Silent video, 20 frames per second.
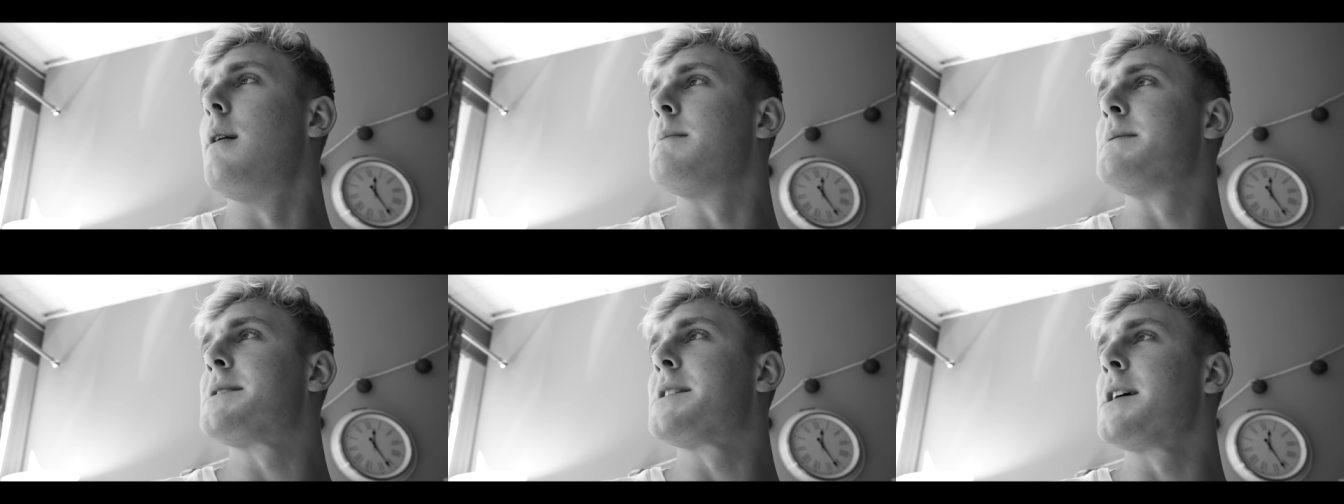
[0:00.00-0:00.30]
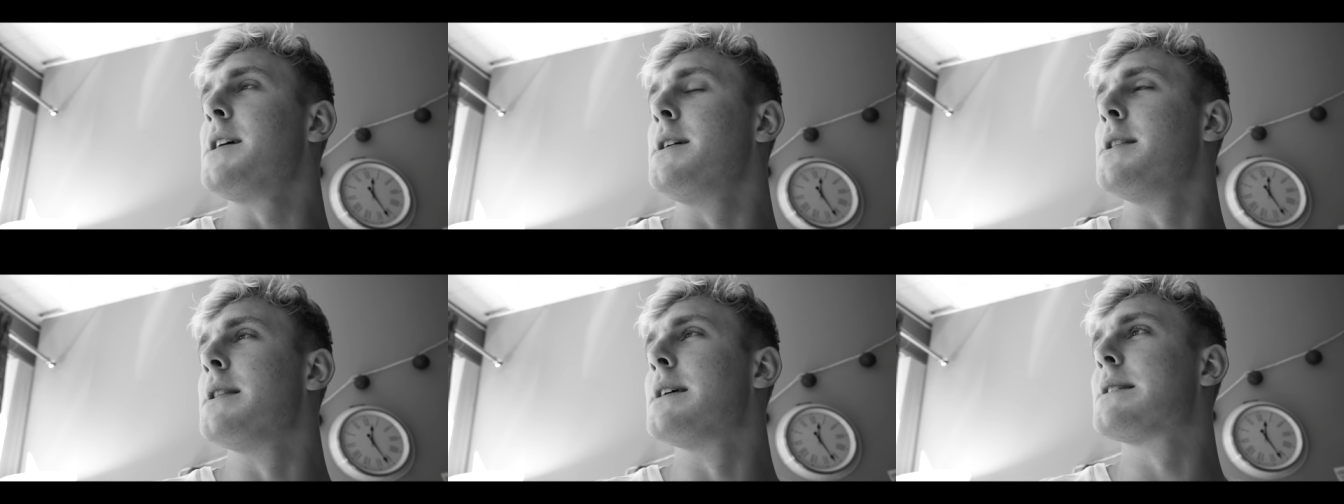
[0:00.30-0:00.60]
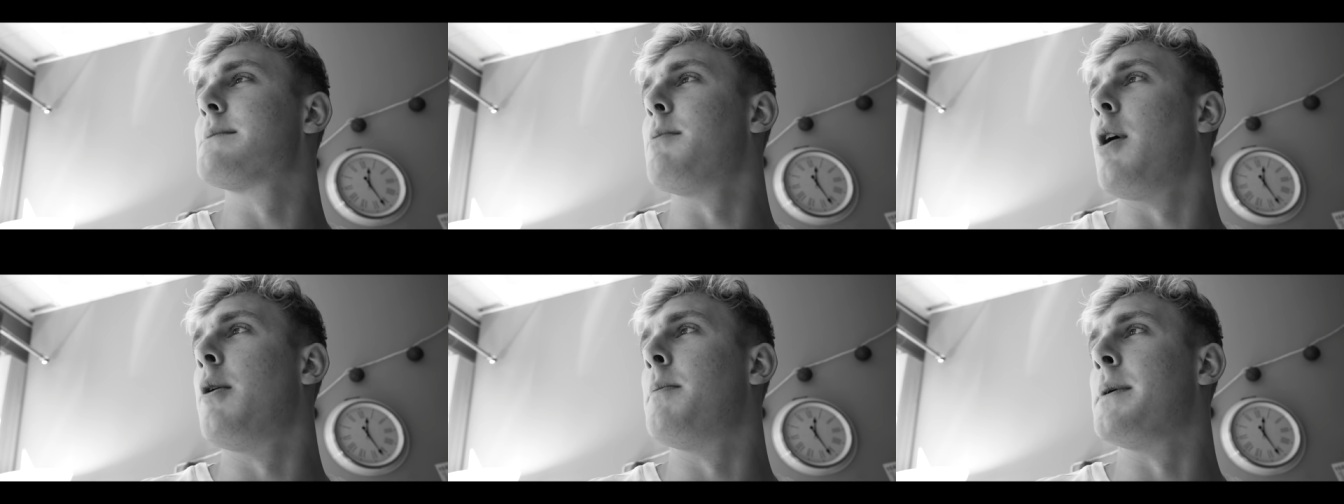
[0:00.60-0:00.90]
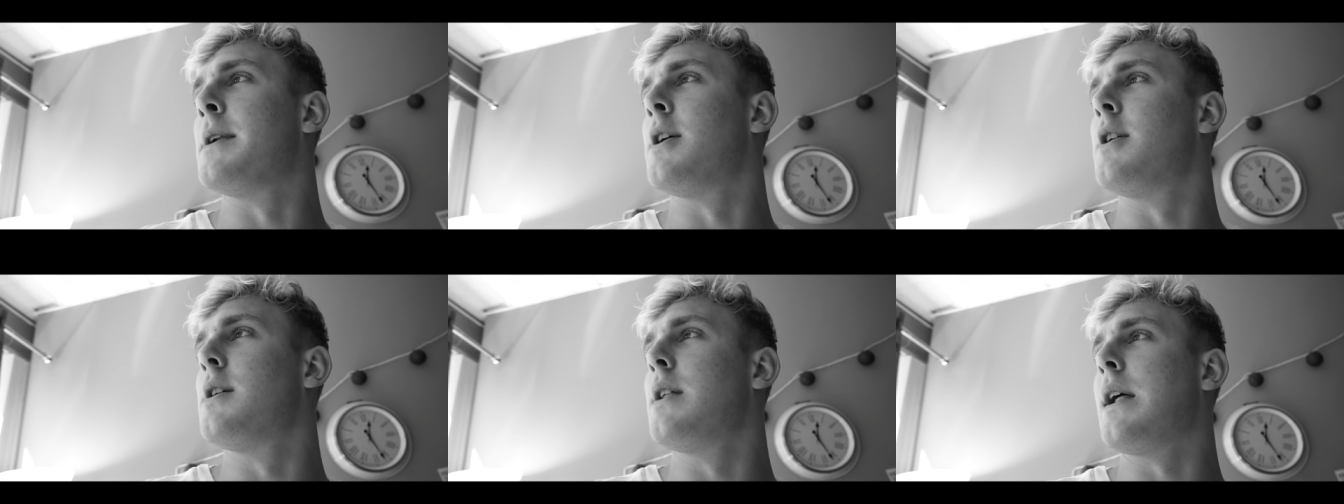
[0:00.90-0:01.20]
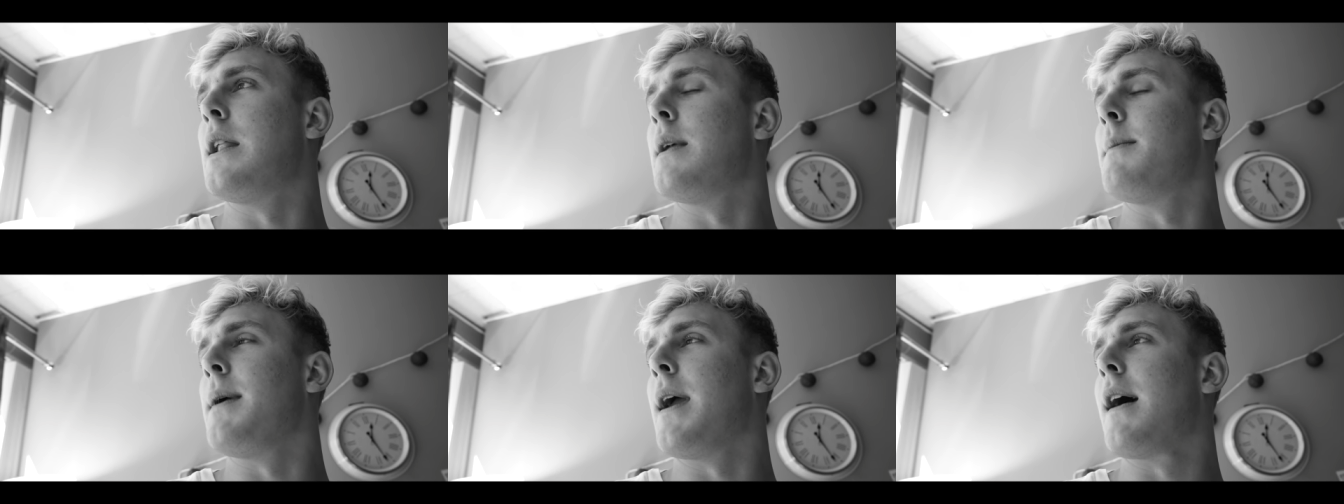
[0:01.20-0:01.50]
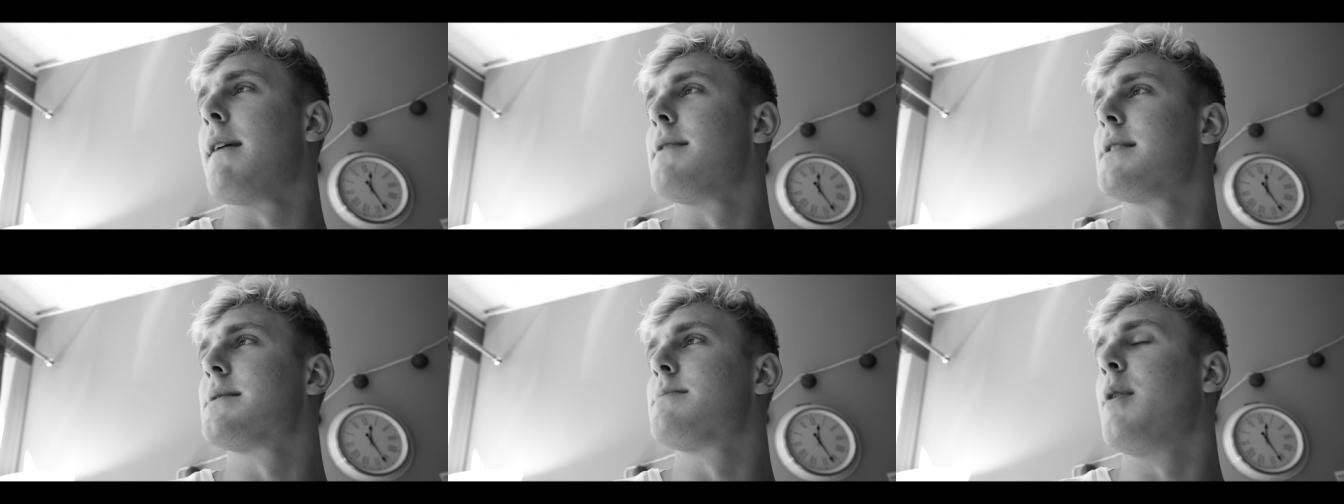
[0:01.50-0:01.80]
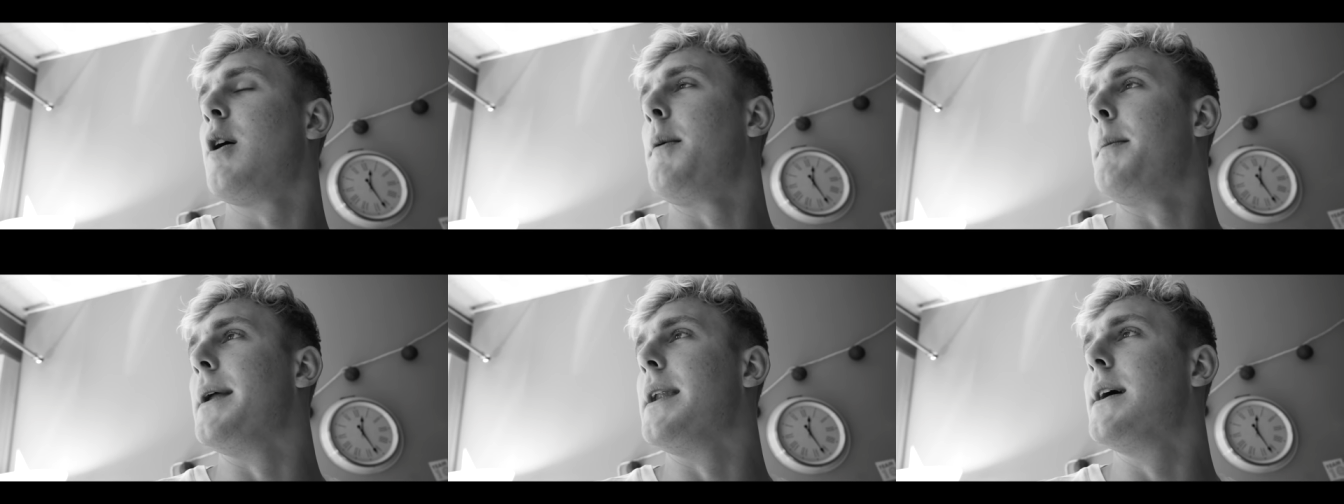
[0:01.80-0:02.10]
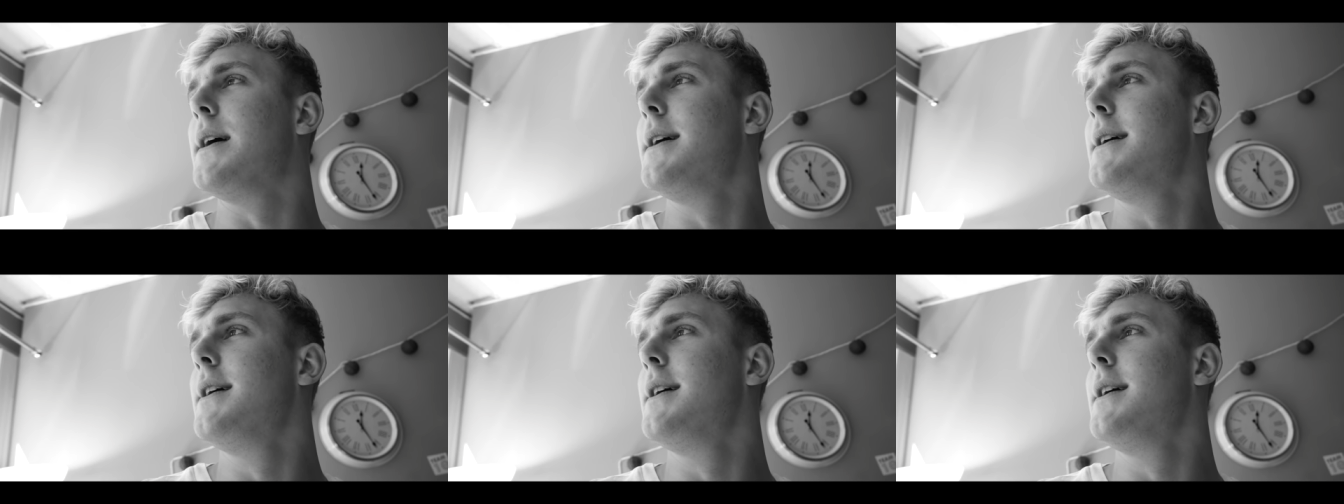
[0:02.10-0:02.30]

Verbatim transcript: I'm still in this moment. Hold on, let me have this moment.